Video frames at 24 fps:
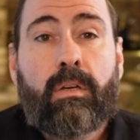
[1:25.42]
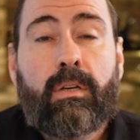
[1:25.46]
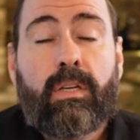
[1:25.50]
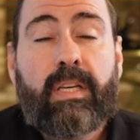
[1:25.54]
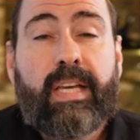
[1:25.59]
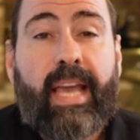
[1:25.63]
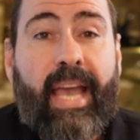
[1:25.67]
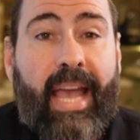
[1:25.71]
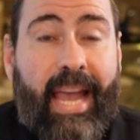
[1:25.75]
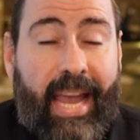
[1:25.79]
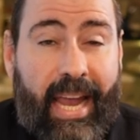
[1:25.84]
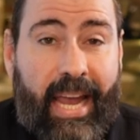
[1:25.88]

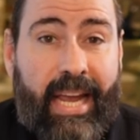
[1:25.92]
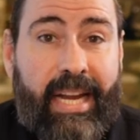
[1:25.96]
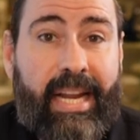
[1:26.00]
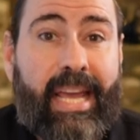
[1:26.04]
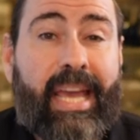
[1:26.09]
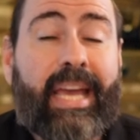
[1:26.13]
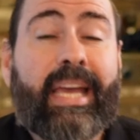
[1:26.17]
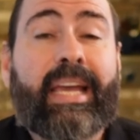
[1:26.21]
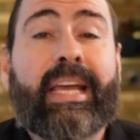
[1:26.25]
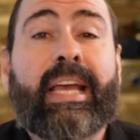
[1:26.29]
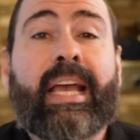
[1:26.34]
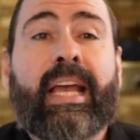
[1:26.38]

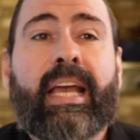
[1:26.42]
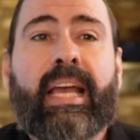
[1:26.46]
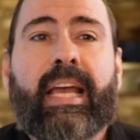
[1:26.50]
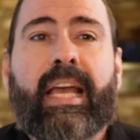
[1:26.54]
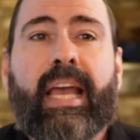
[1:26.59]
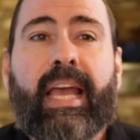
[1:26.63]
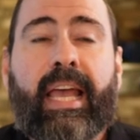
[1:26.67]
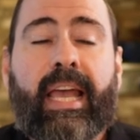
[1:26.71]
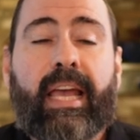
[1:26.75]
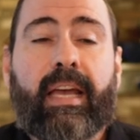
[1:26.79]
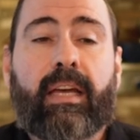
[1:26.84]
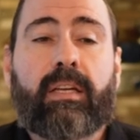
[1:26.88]
canning
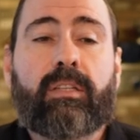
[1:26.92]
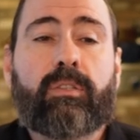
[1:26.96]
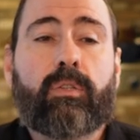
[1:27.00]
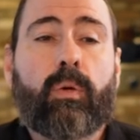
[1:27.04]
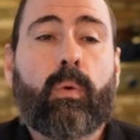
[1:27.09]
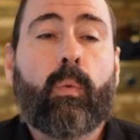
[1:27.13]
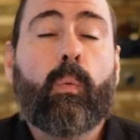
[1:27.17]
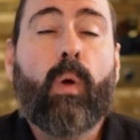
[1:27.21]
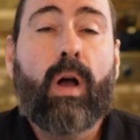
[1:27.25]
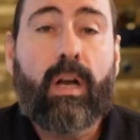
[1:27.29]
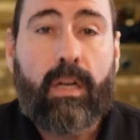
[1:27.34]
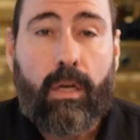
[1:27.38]
and
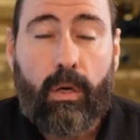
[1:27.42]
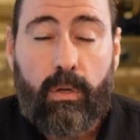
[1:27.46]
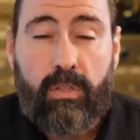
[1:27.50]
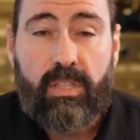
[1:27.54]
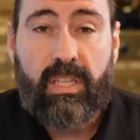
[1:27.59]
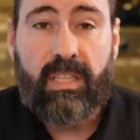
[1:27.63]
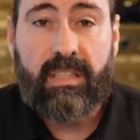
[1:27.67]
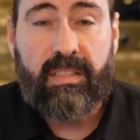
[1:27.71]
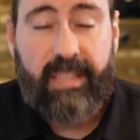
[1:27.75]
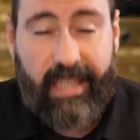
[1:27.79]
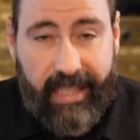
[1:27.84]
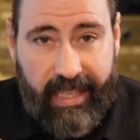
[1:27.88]
what goes
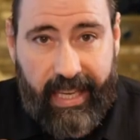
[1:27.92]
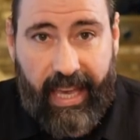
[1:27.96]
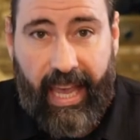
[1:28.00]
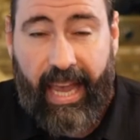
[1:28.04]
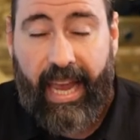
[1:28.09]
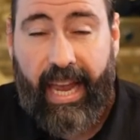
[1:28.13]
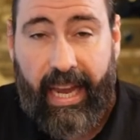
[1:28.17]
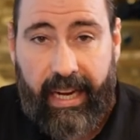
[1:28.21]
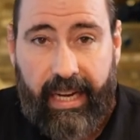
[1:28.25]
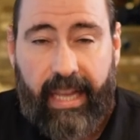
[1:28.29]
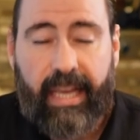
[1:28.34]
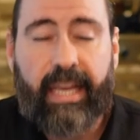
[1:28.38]
into
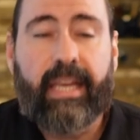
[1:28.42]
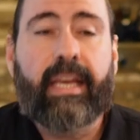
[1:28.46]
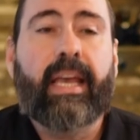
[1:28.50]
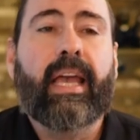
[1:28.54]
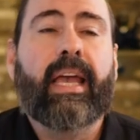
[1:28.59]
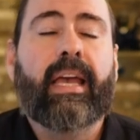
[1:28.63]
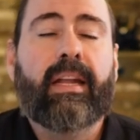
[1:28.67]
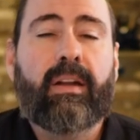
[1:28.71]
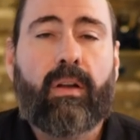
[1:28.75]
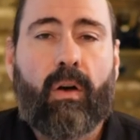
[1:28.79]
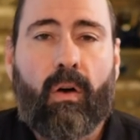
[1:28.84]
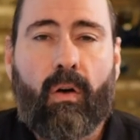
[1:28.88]
canning
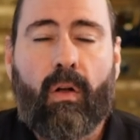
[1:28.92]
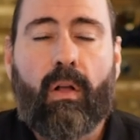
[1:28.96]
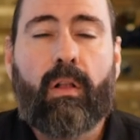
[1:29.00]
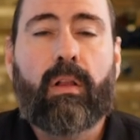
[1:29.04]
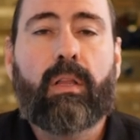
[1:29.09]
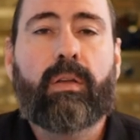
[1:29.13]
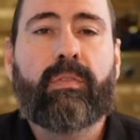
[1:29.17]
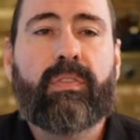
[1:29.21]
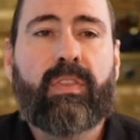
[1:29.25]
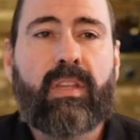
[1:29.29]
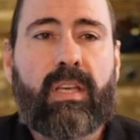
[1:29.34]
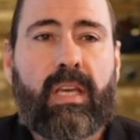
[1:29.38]
and all
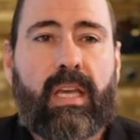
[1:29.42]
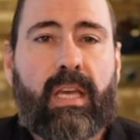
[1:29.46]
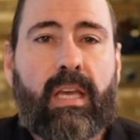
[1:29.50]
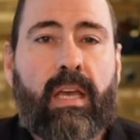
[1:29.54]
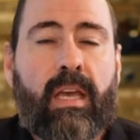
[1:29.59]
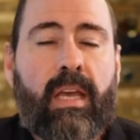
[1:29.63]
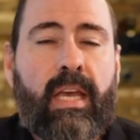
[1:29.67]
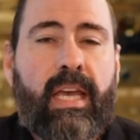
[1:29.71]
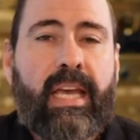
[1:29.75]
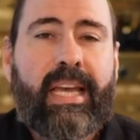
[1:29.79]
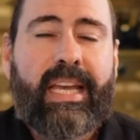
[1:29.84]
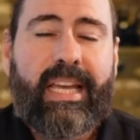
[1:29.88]
of the
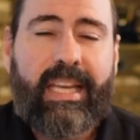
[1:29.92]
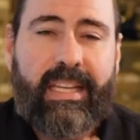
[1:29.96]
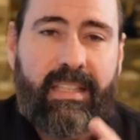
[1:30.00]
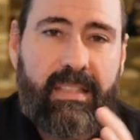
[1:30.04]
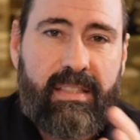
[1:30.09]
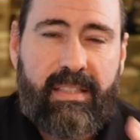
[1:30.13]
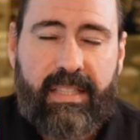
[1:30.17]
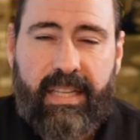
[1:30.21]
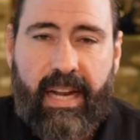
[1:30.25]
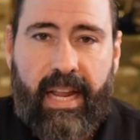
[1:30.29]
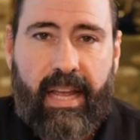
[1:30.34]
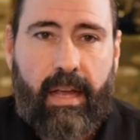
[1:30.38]

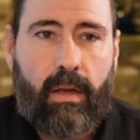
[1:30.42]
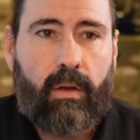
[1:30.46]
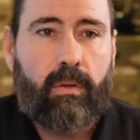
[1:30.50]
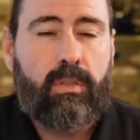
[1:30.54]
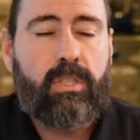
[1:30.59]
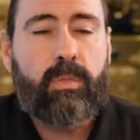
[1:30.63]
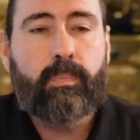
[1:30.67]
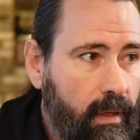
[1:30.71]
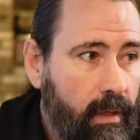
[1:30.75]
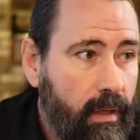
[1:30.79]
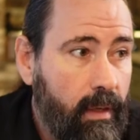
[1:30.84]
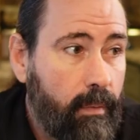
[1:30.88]
ins and
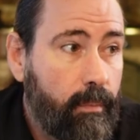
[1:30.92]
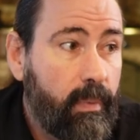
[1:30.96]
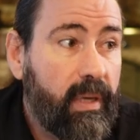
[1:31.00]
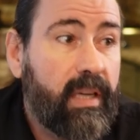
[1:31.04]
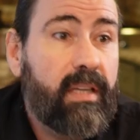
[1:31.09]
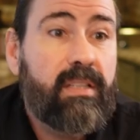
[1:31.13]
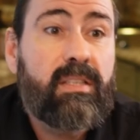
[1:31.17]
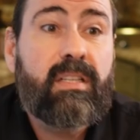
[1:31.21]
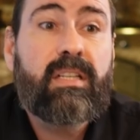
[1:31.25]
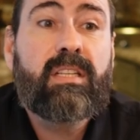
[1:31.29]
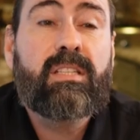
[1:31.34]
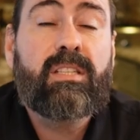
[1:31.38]
outs,
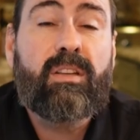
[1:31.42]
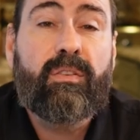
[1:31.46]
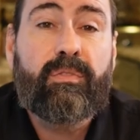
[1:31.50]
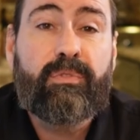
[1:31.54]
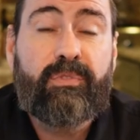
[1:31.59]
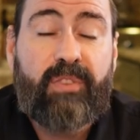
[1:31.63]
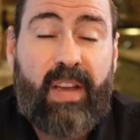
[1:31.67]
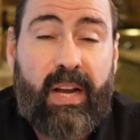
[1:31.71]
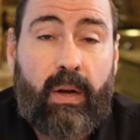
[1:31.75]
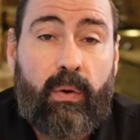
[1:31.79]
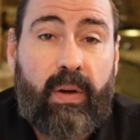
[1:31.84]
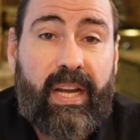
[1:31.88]
because it is a
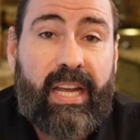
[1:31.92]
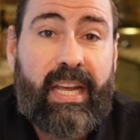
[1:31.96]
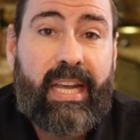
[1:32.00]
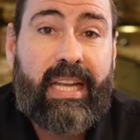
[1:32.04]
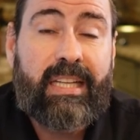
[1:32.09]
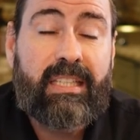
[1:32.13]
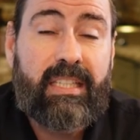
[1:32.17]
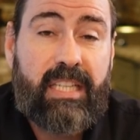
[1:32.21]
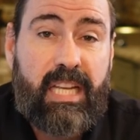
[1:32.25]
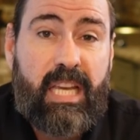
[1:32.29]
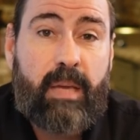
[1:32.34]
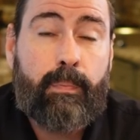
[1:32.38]
very
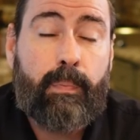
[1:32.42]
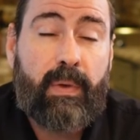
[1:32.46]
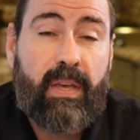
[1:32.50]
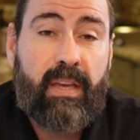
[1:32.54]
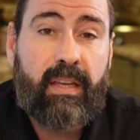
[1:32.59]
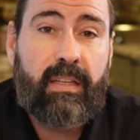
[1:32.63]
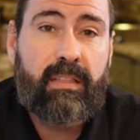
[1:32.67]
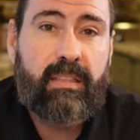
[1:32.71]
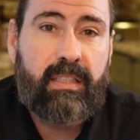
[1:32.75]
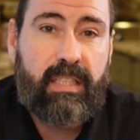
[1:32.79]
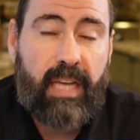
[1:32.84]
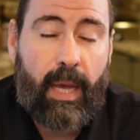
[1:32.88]
deep,
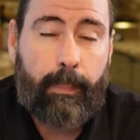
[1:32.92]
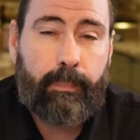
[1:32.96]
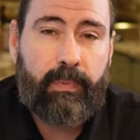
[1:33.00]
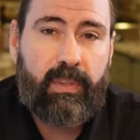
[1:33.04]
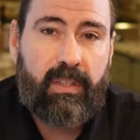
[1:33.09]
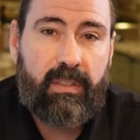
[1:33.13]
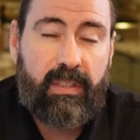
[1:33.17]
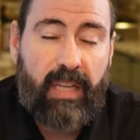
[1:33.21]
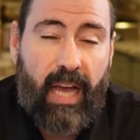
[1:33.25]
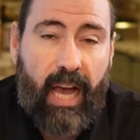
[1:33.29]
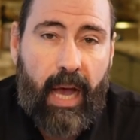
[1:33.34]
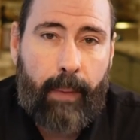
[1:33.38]

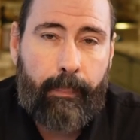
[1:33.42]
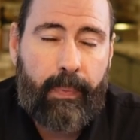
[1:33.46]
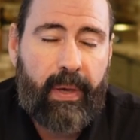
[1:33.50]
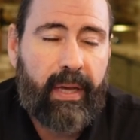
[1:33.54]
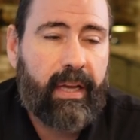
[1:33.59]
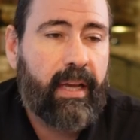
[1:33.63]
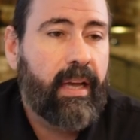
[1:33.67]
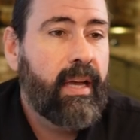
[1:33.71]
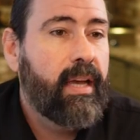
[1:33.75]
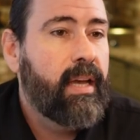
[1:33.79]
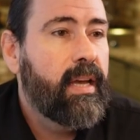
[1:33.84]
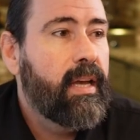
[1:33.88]
in-depth topic.